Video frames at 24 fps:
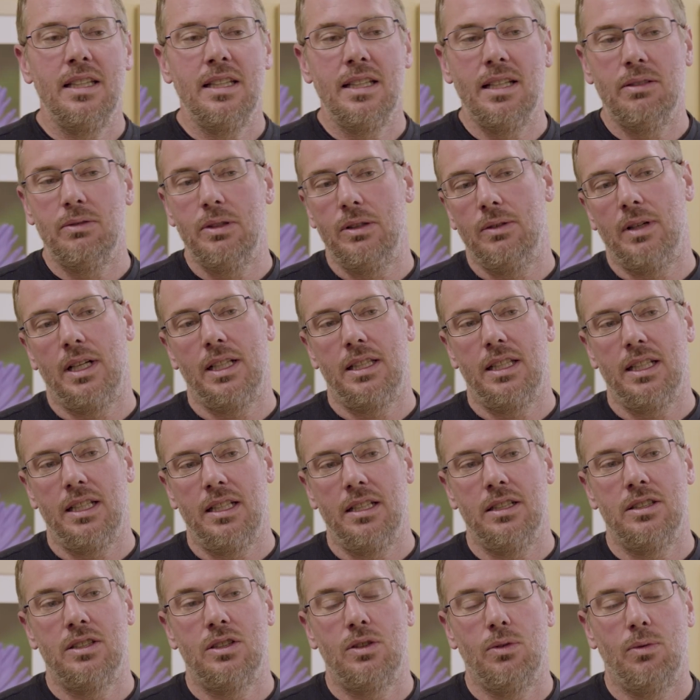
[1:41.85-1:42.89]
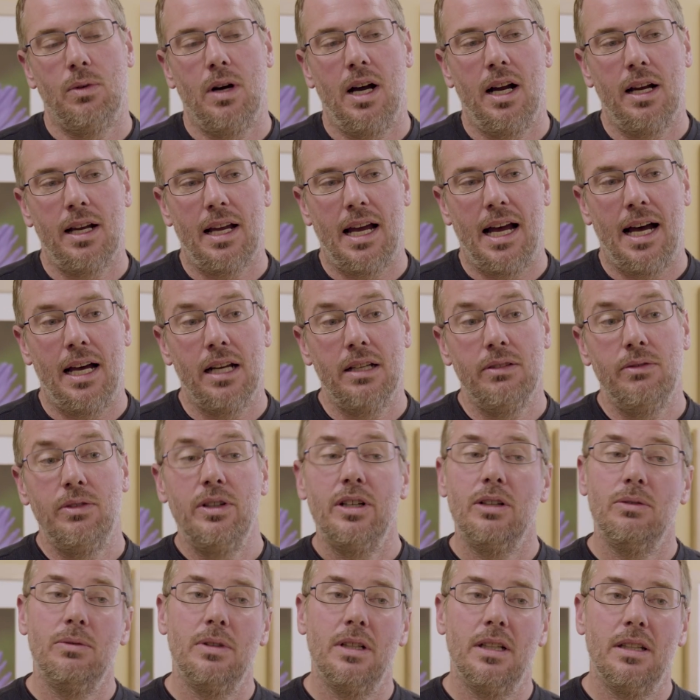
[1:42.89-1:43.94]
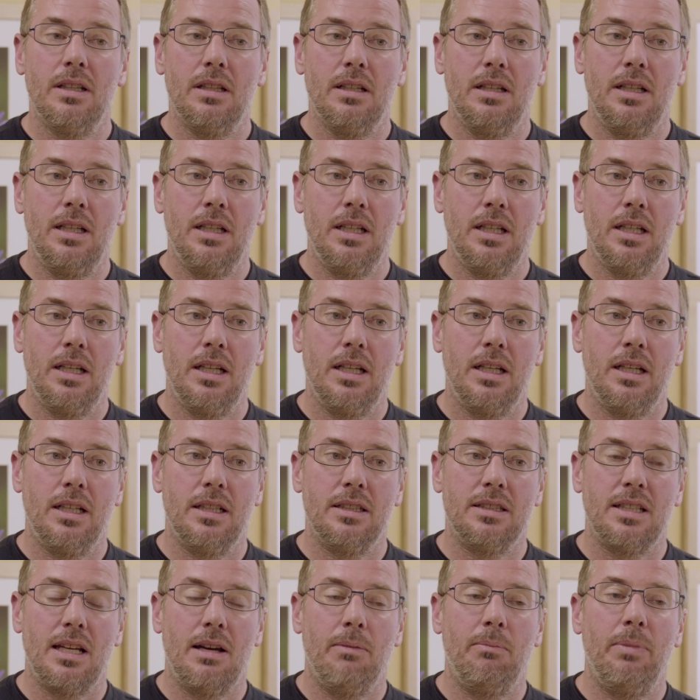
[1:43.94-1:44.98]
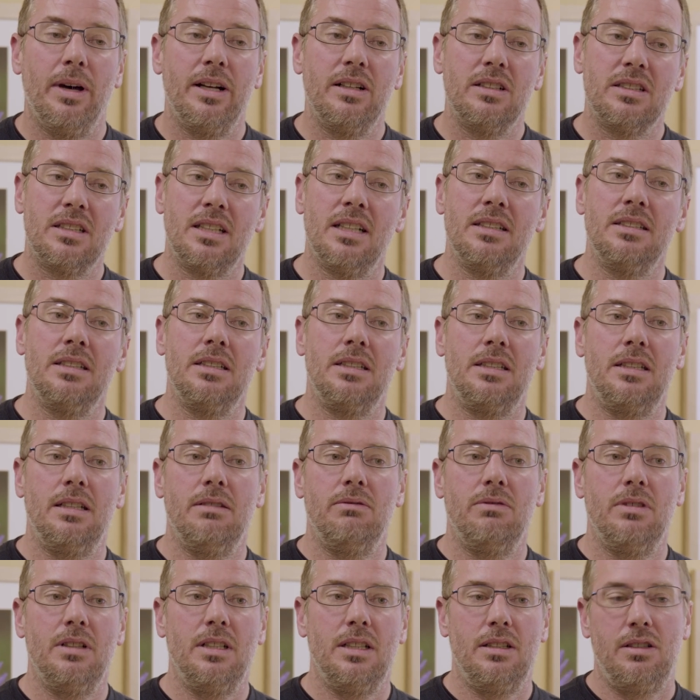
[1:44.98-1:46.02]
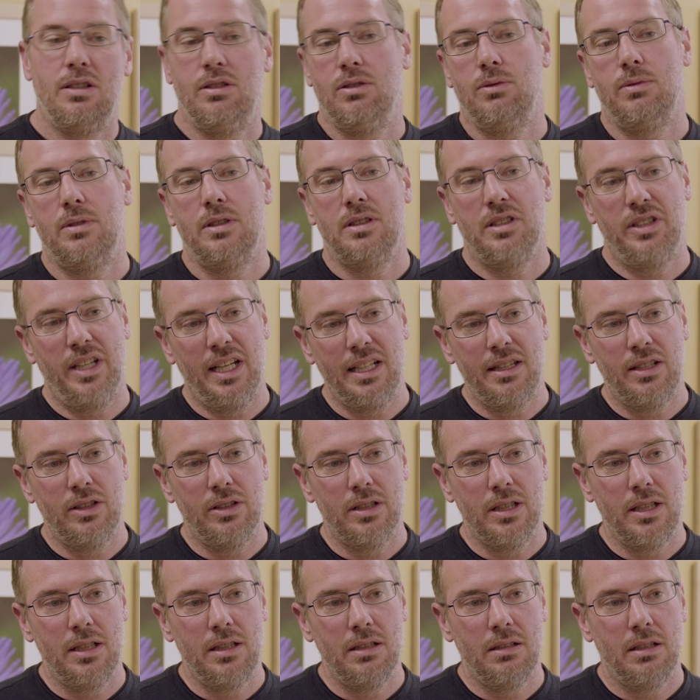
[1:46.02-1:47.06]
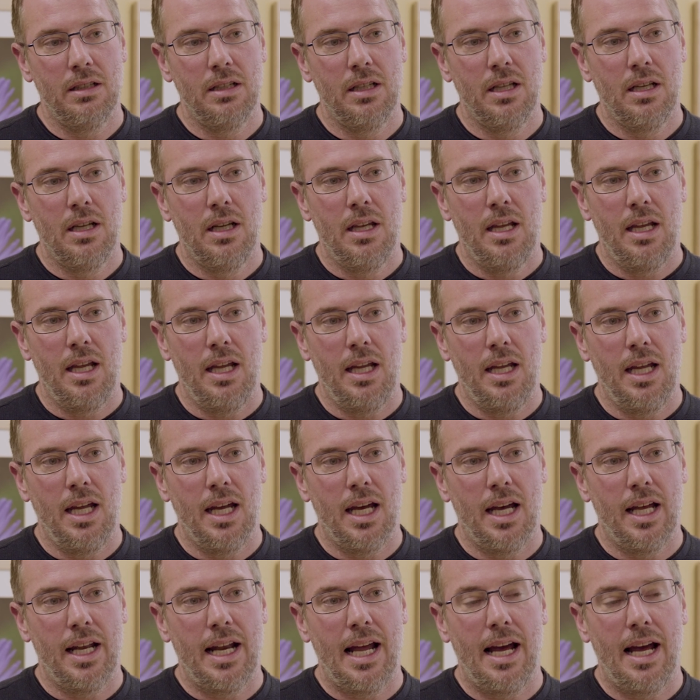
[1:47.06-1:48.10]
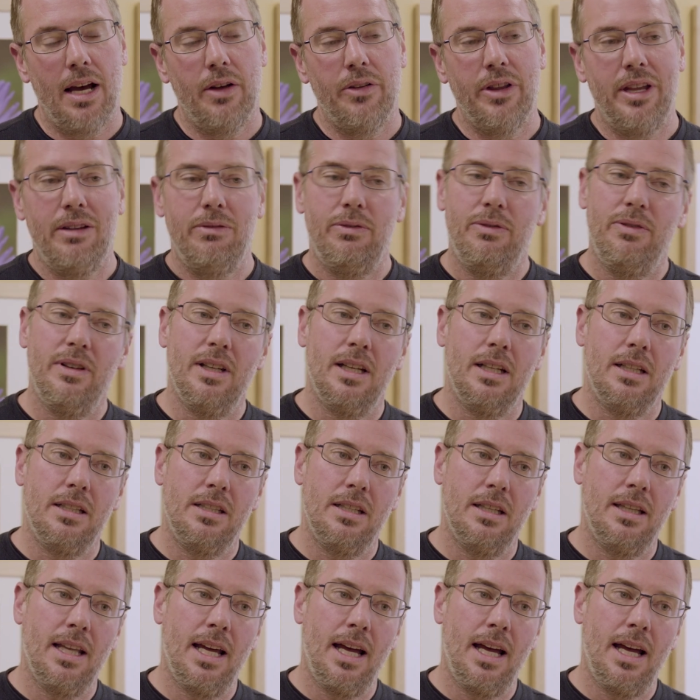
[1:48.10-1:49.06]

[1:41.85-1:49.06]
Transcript: thing that we want the kids to walk out of here with is a better sensitivity to the world that they're in and how they fit into